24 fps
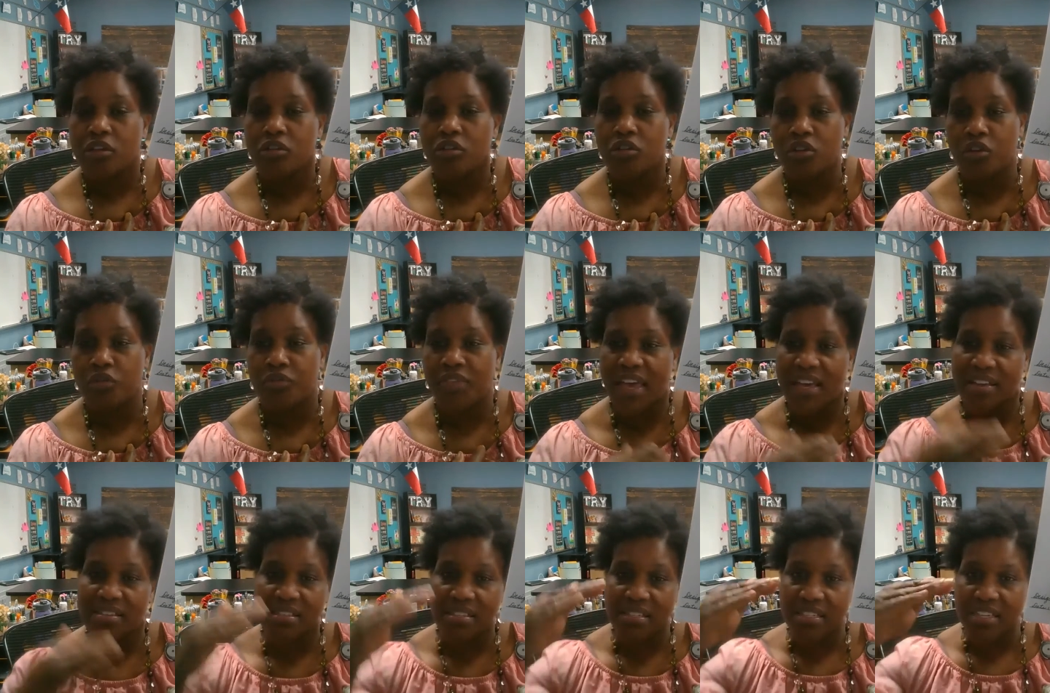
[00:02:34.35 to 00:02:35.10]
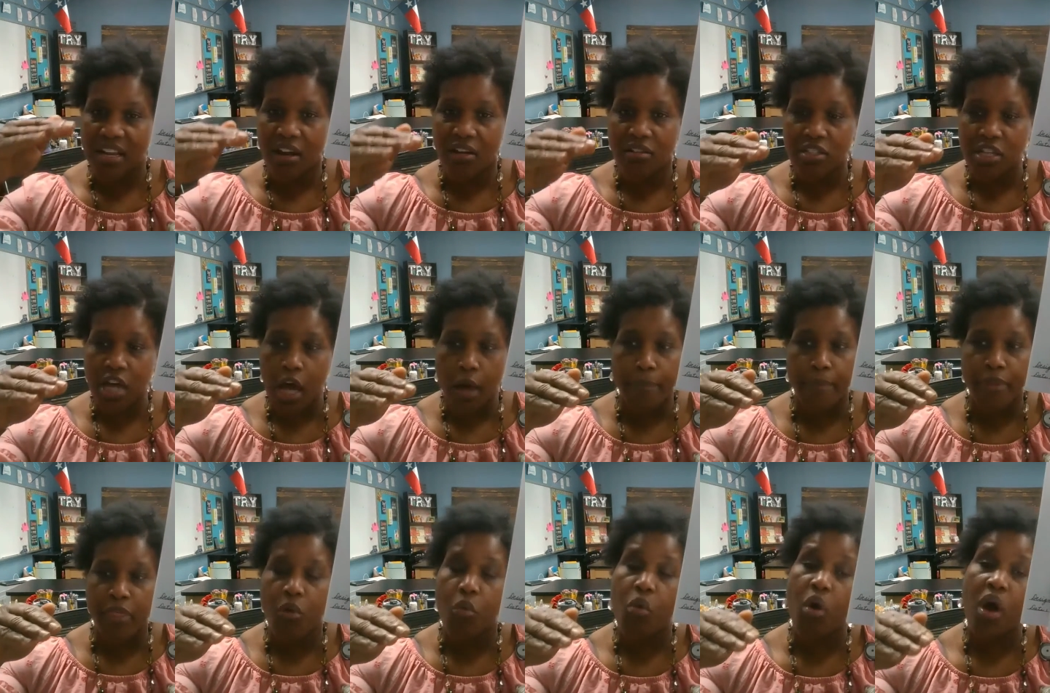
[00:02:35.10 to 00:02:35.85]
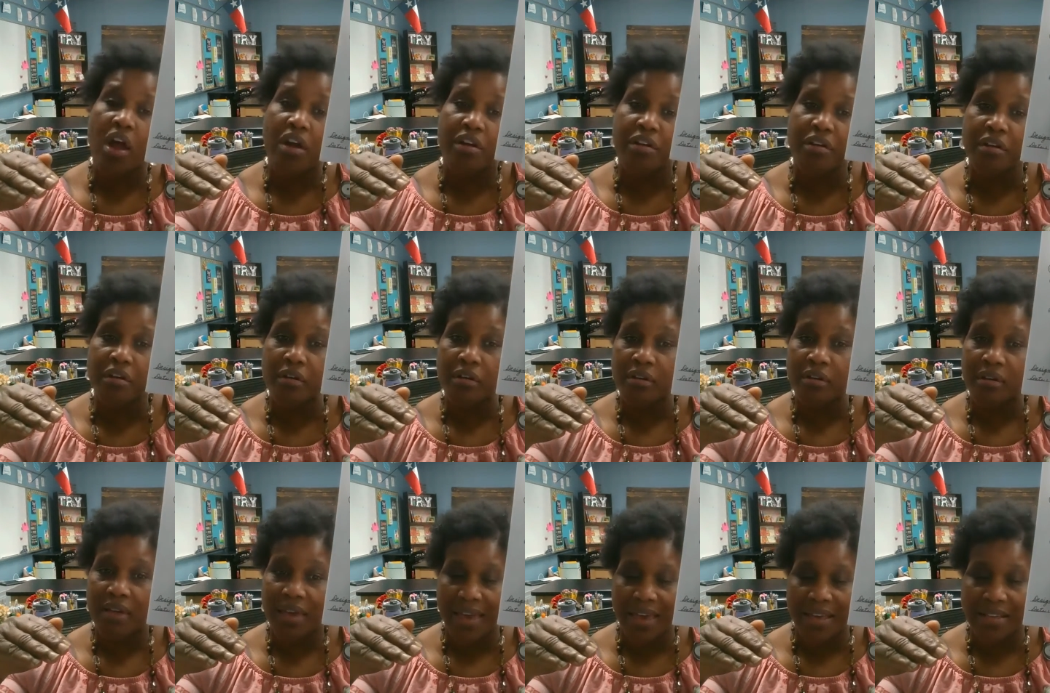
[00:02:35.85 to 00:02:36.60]
Do they sit on top of the water
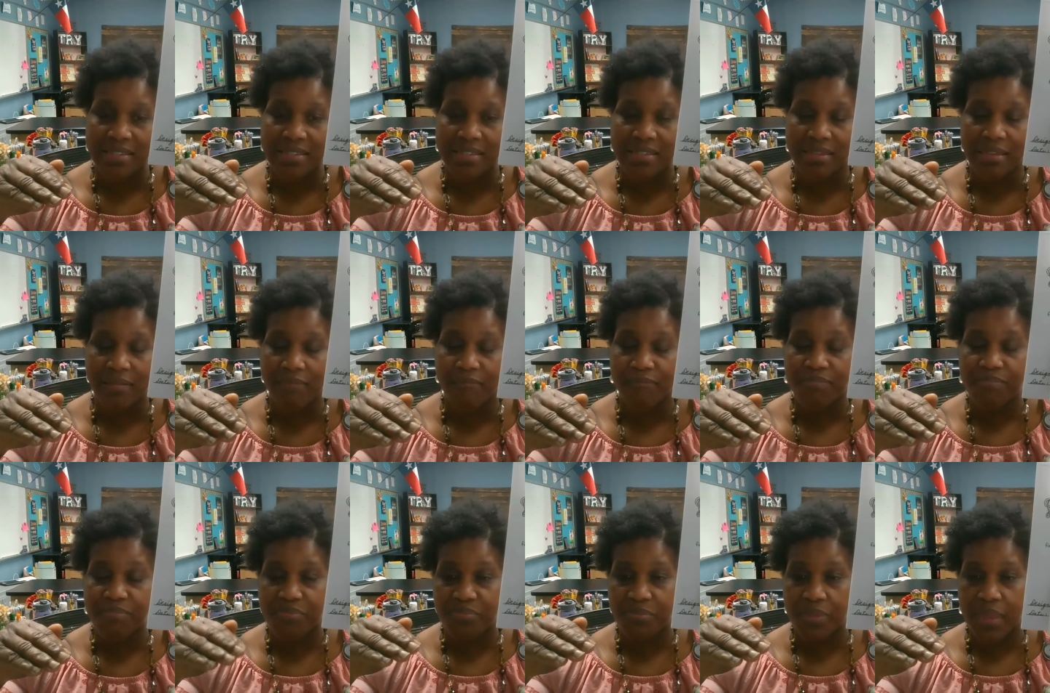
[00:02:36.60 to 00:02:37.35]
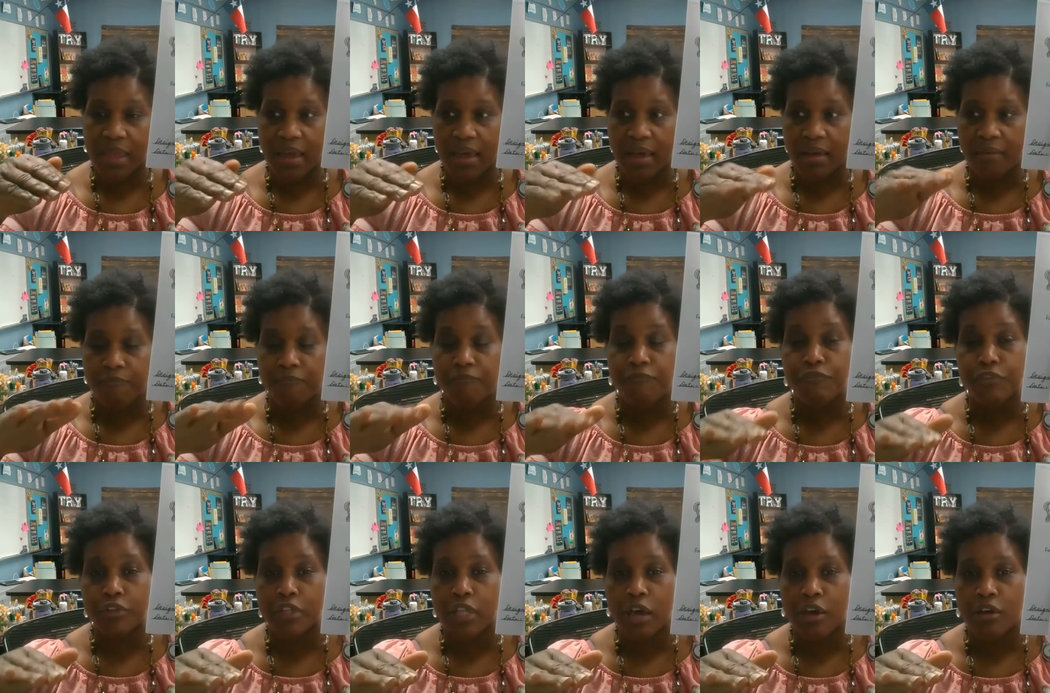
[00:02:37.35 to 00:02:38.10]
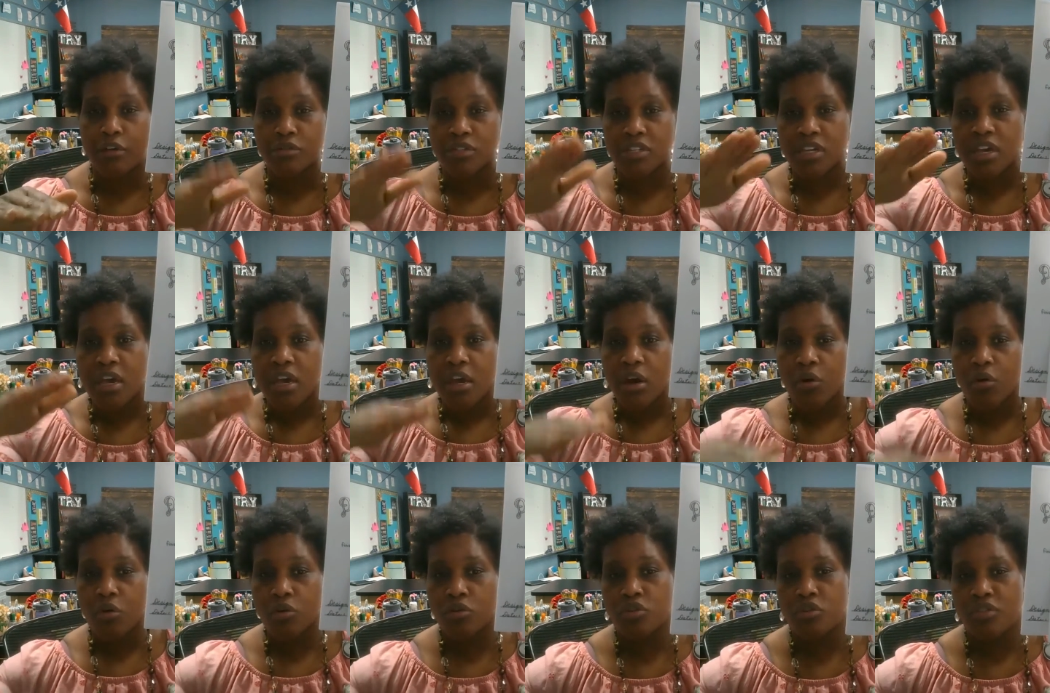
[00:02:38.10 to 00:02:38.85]
and float,
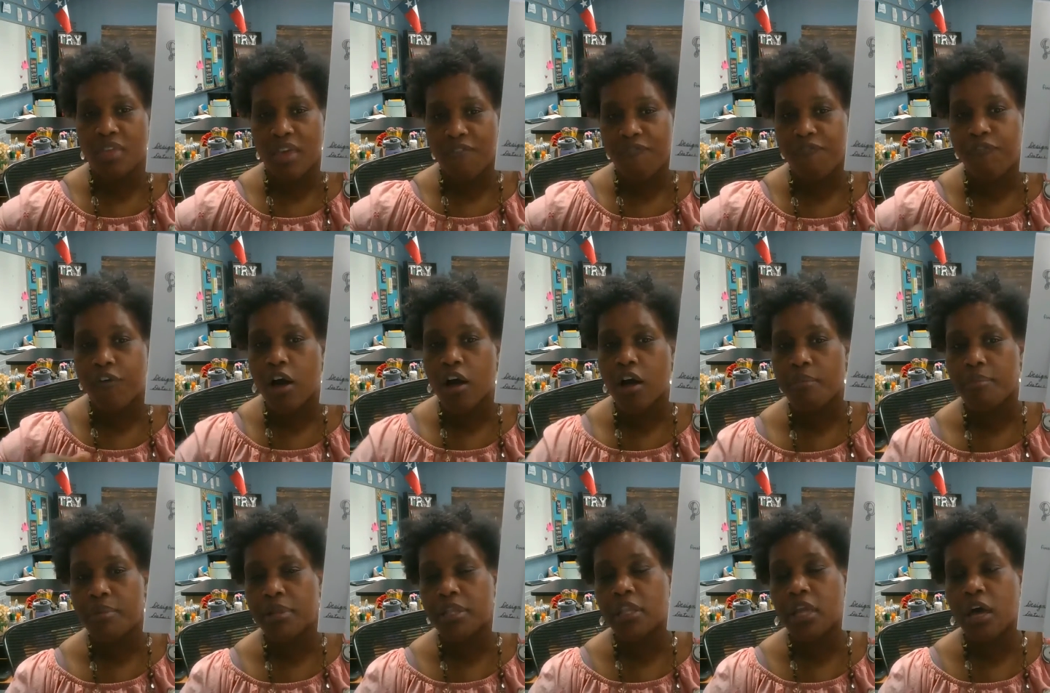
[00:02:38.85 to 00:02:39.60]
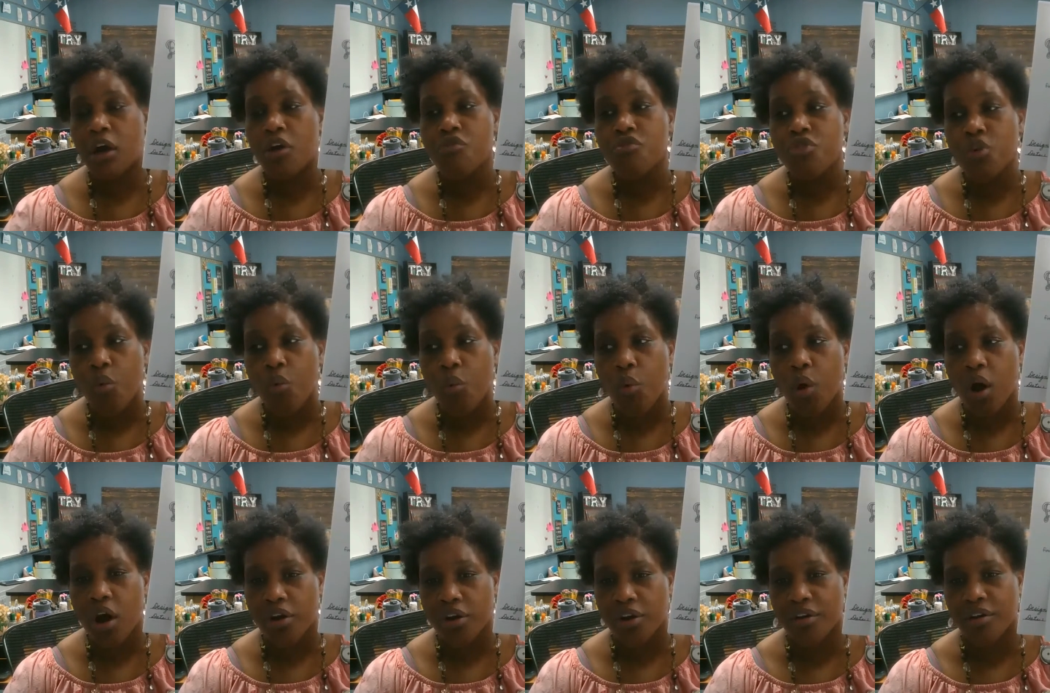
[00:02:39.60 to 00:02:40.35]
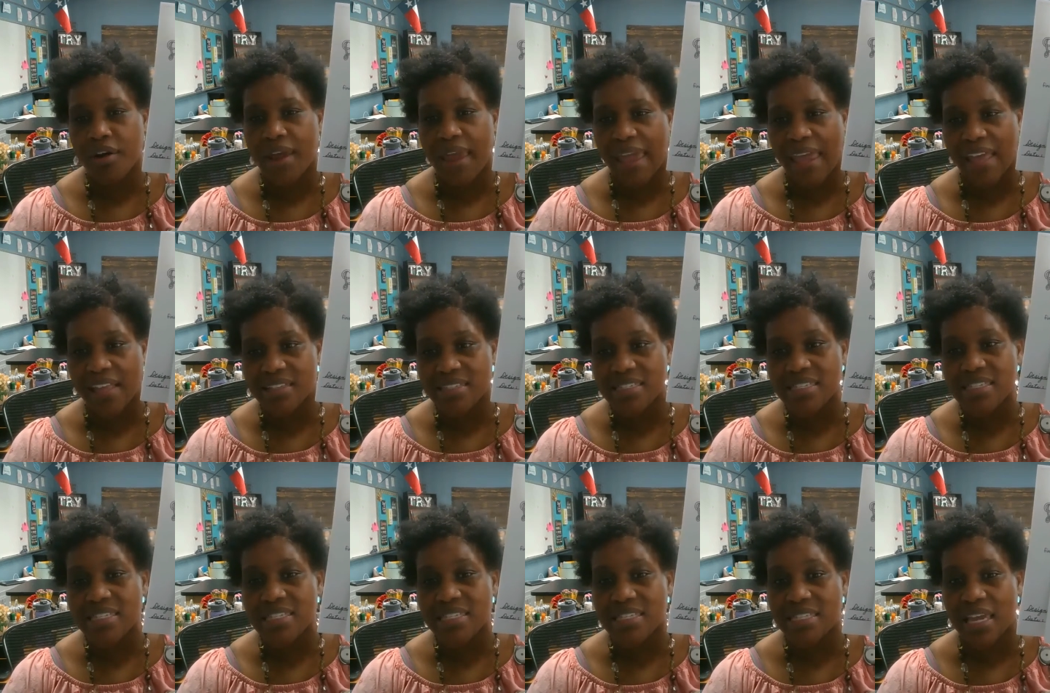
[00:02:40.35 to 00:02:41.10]
or do they fall below the water and
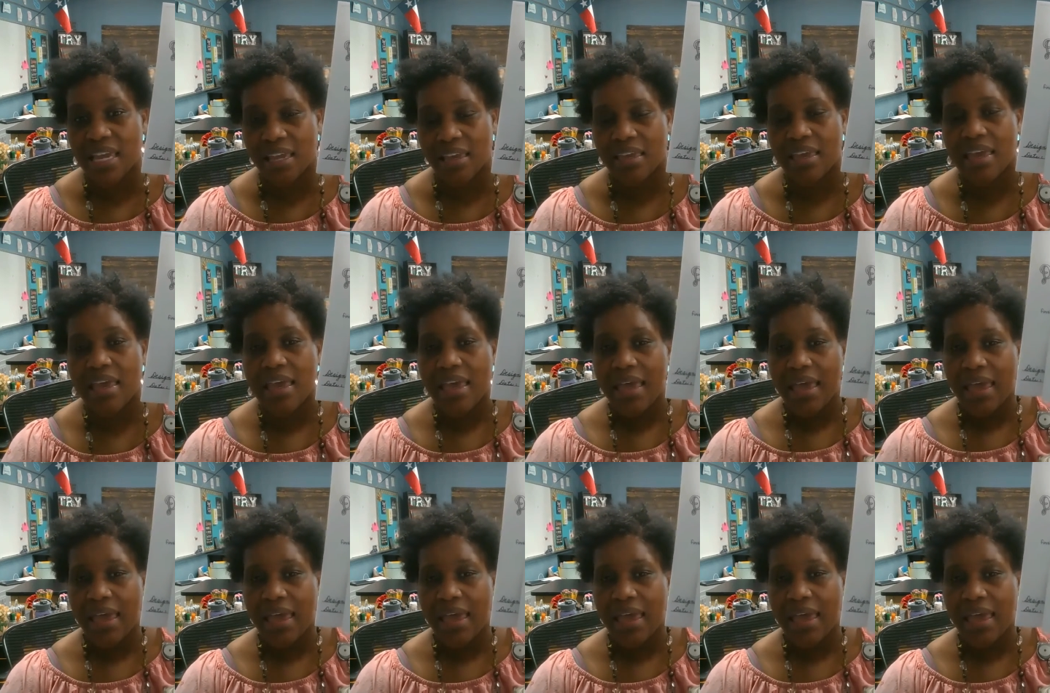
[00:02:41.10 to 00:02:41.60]
sink?